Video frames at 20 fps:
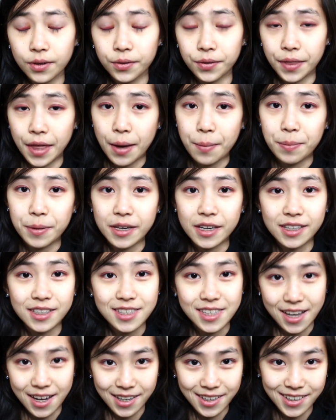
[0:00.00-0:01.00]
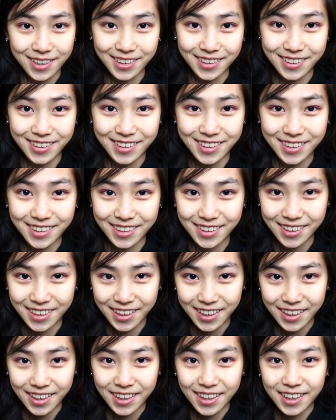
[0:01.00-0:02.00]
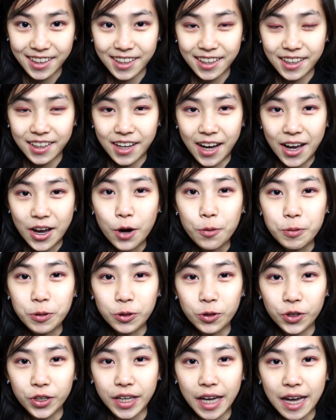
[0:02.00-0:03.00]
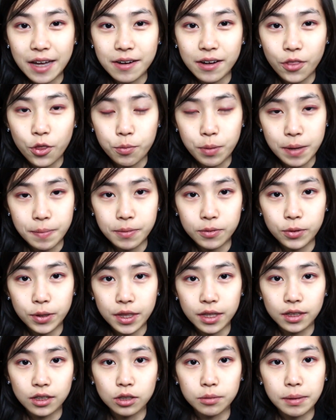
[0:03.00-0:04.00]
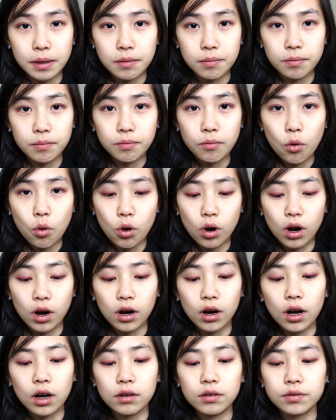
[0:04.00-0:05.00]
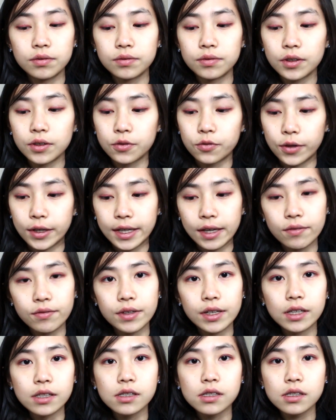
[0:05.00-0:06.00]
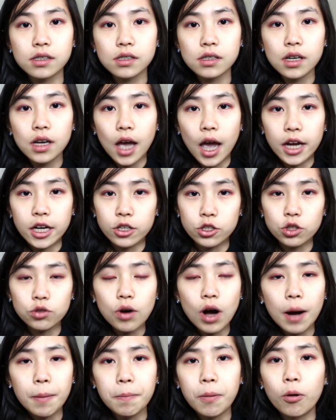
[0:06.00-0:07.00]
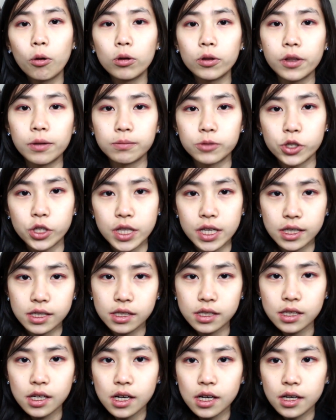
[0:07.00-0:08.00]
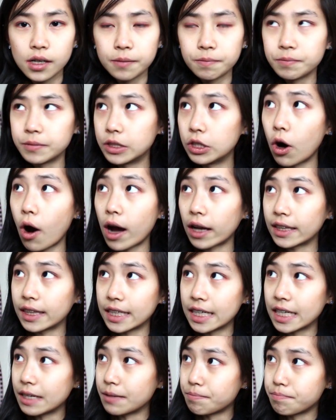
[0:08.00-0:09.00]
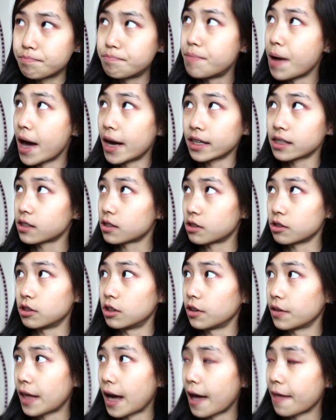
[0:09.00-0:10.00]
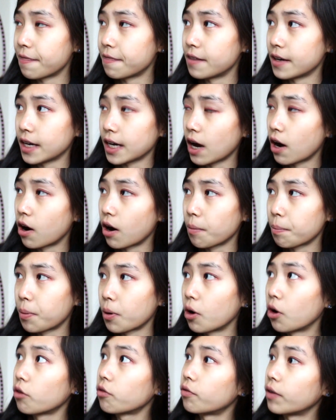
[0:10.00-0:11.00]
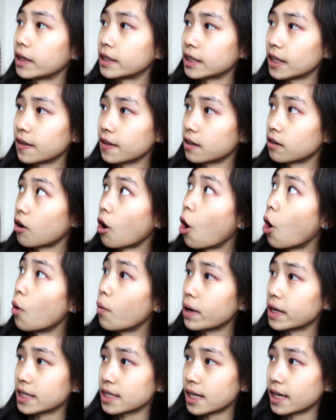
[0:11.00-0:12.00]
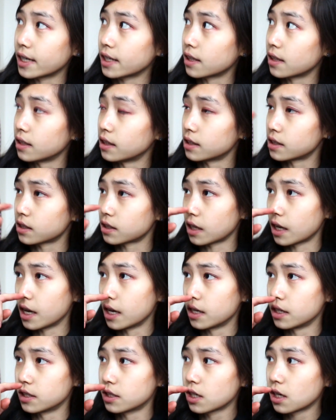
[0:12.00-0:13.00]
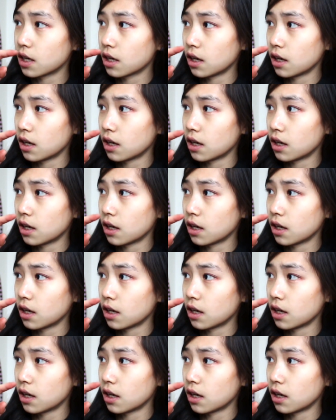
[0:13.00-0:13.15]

that being said, I hope you look at other people with a little bit more of forgiveness, and you don't uphold them to this godly pedestal that they are perfect and they're always like this, and